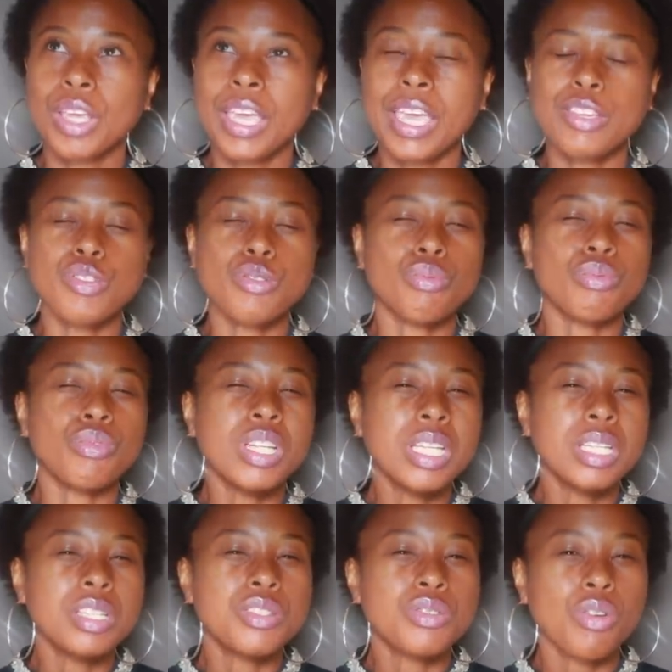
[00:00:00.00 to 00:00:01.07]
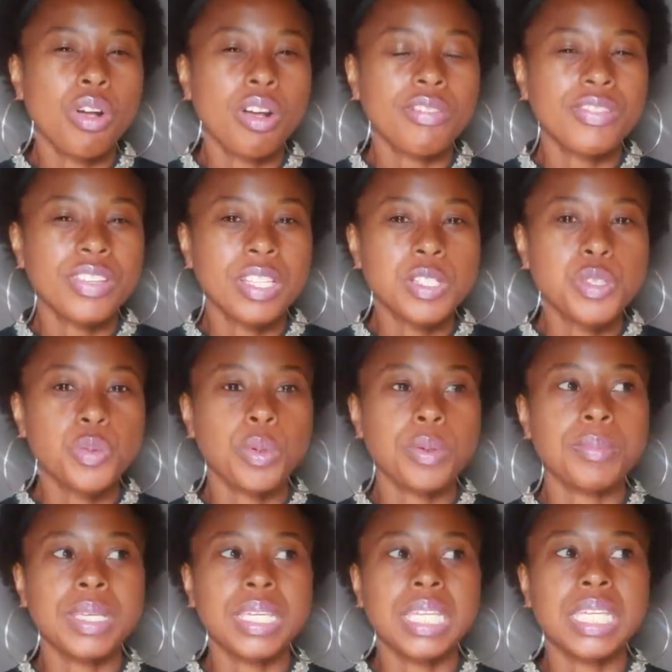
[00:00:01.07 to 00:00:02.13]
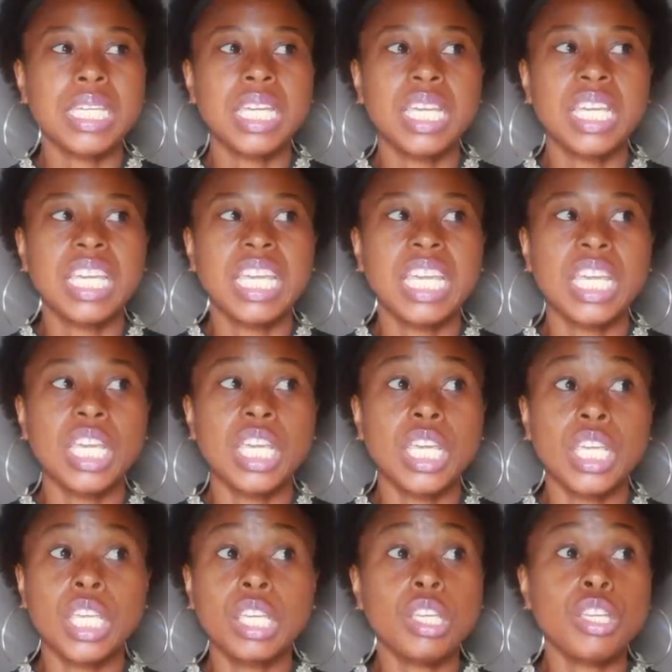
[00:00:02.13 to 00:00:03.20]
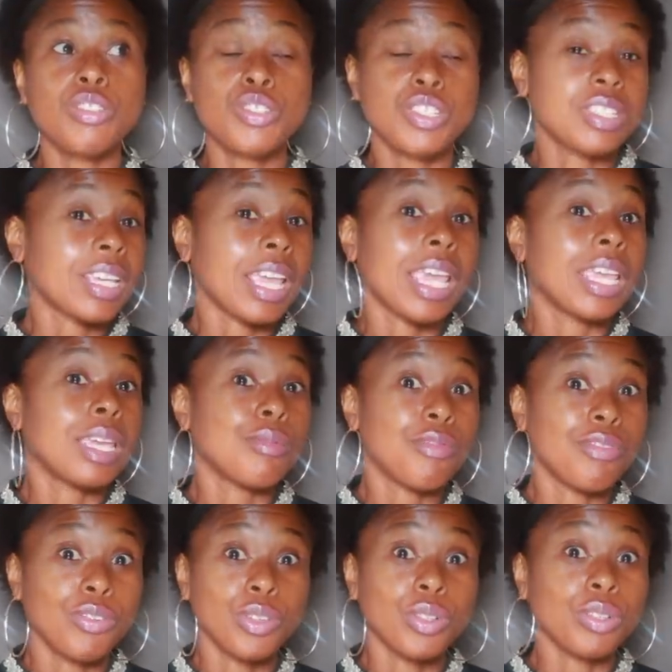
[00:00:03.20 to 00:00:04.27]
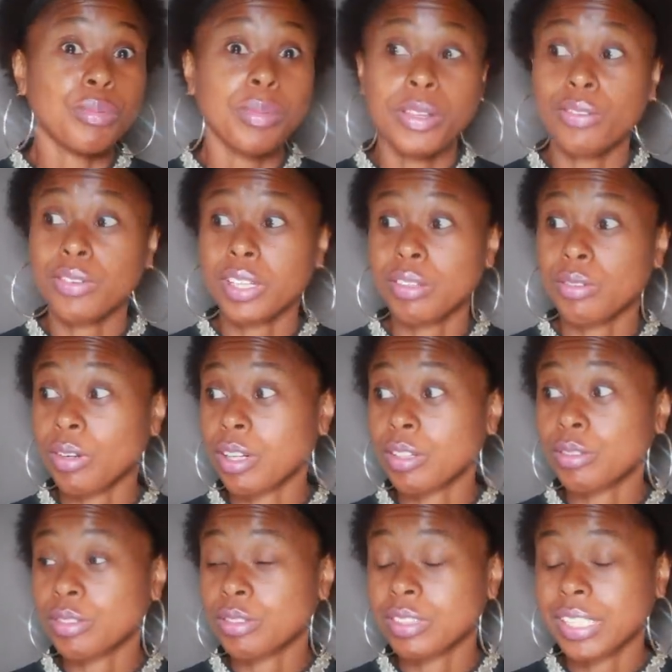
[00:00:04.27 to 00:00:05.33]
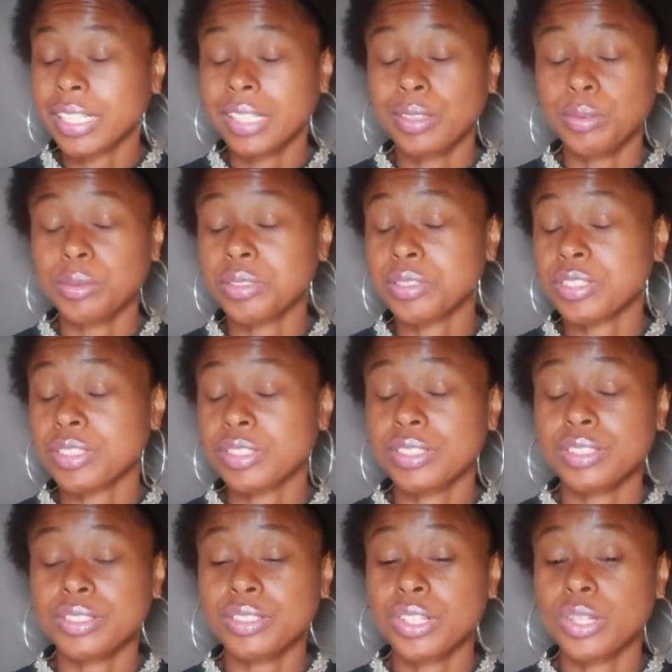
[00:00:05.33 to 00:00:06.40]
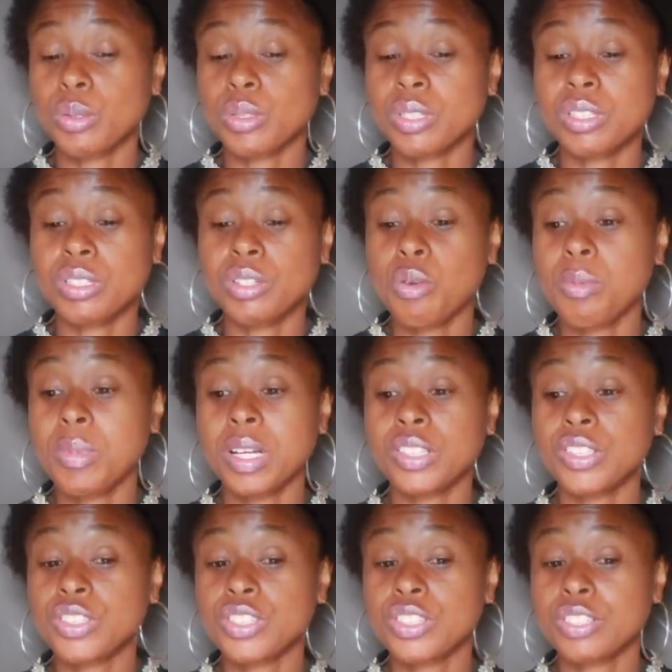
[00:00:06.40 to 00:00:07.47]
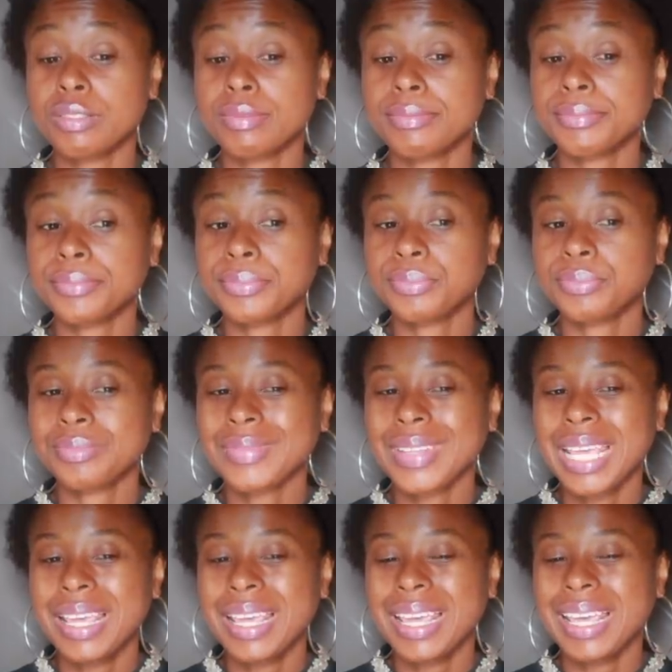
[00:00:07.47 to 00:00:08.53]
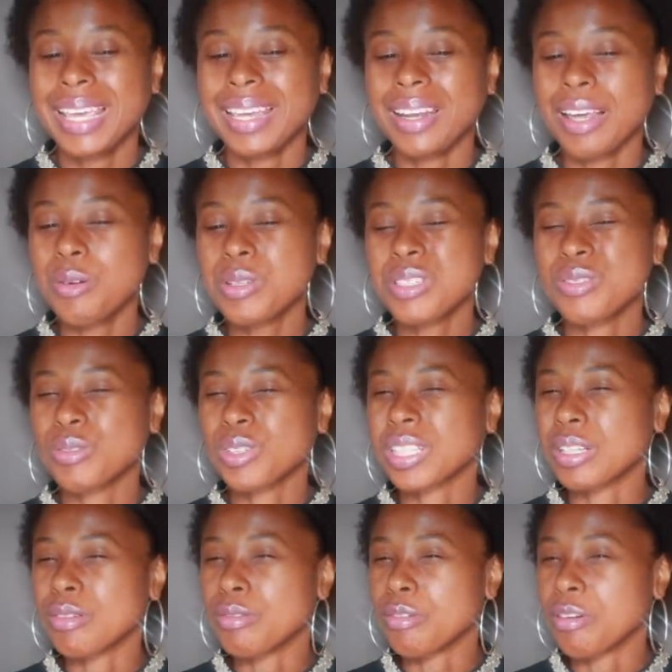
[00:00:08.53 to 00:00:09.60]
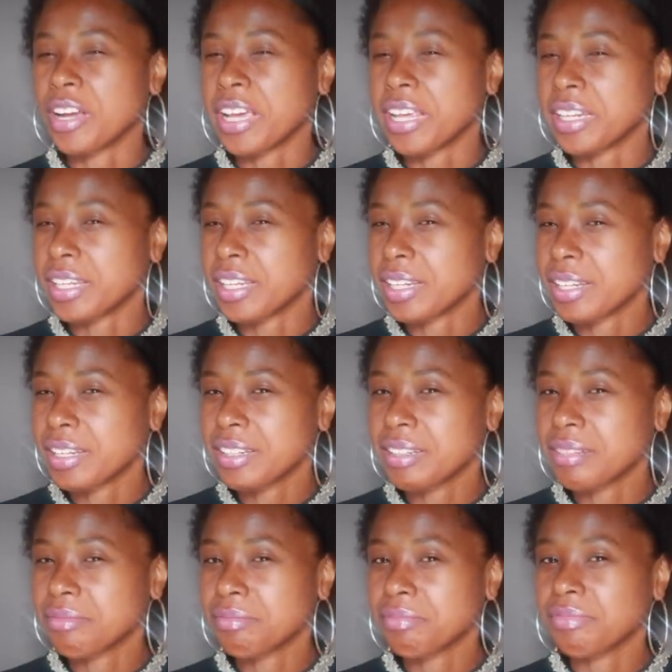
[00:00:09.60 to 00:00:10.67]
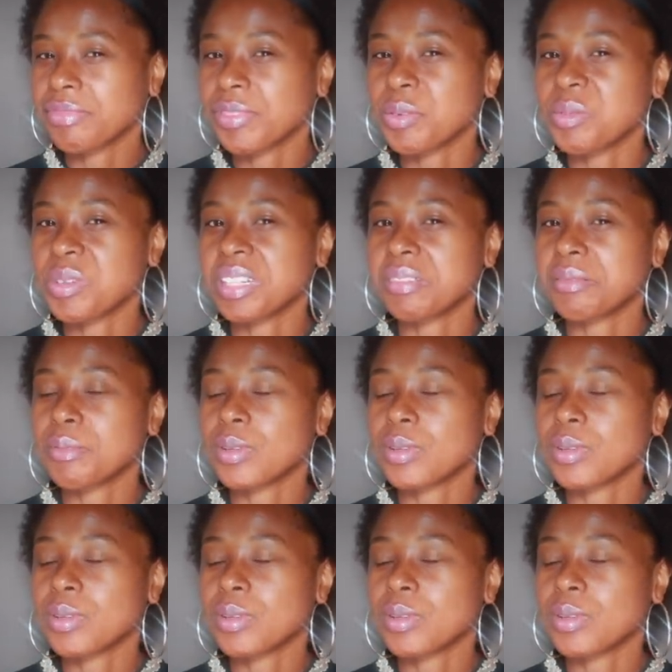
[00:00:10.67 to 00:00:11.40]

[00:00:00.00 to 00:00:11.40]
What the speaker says: catch really strong feelings with me, he just came full motherfucking throttle. Like, it was so much. And I wasn't really ready for what.